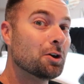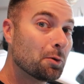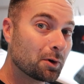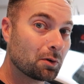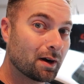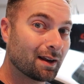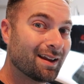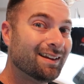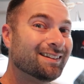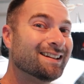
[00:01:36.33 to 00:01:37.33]

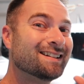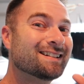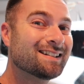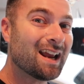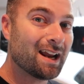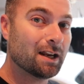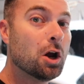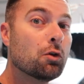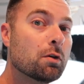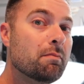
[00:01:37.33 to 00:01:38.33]
Nürburgring is insane.
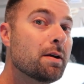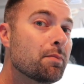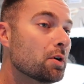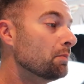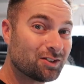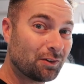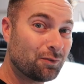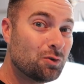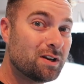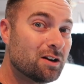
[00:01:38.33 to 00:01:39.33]
Remember just a
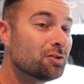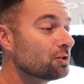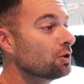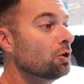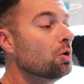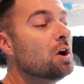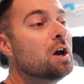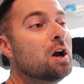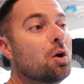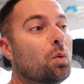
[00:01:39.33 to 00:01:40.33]
few years ago
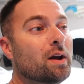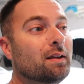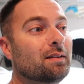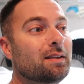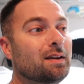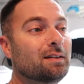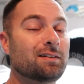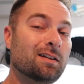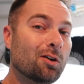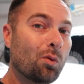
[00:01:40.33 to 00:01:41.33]
when the
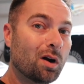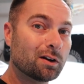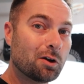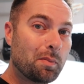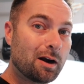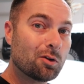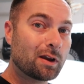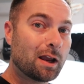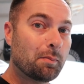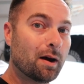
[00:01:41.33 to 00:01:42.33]
ZL1 Camaro
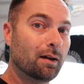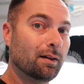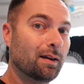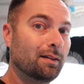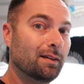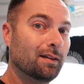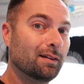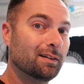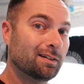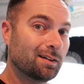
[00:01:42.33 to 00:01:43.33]
came out and
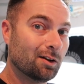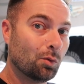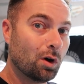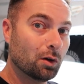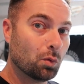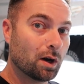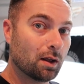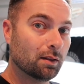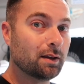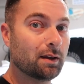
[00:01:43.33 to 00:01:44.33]
then the ZL1
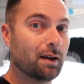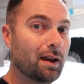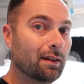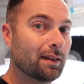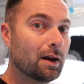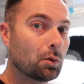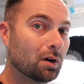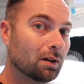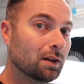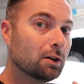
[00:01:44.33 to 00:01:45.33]
1LE, and they were
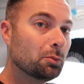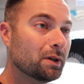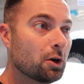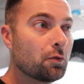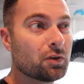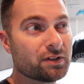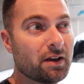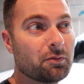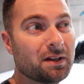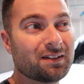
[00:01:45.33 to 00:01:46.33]
a little bit over
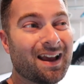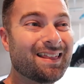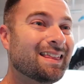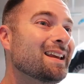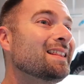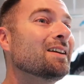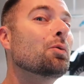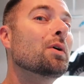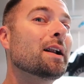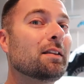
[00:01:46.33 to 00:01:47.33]
7 minutes. I think the
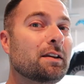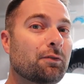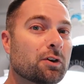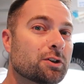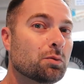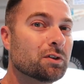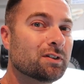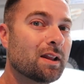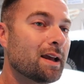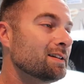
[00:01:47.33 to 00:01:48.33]
1LE version was
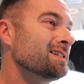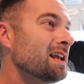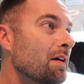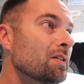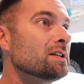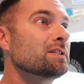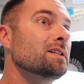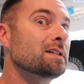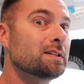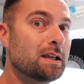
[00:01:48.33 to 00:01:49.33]
like
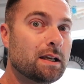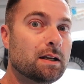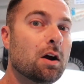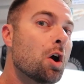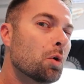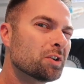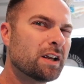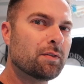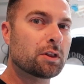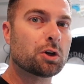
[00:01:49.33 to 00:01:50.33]
716 or
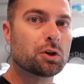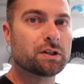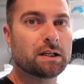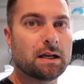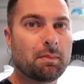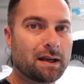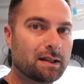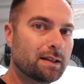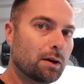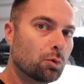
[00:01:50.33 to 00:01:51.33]
713. I might
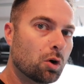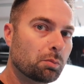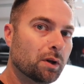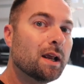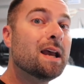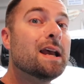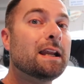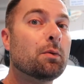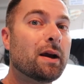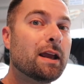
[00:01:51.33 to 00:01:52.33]
get that wrong, but
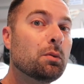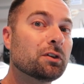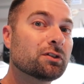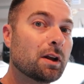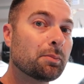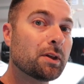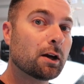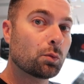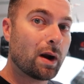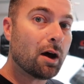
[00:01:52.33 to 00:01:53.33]
anyway, it was something
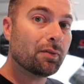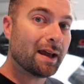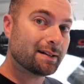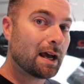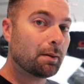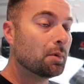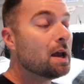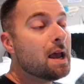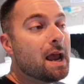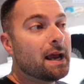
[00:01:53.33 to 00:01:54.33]
around that time
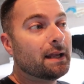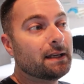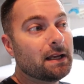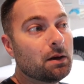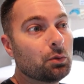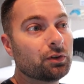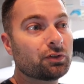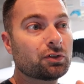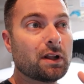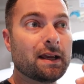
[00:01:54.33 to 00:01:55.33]
and it
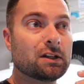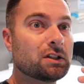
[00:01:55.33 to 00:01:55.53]
was like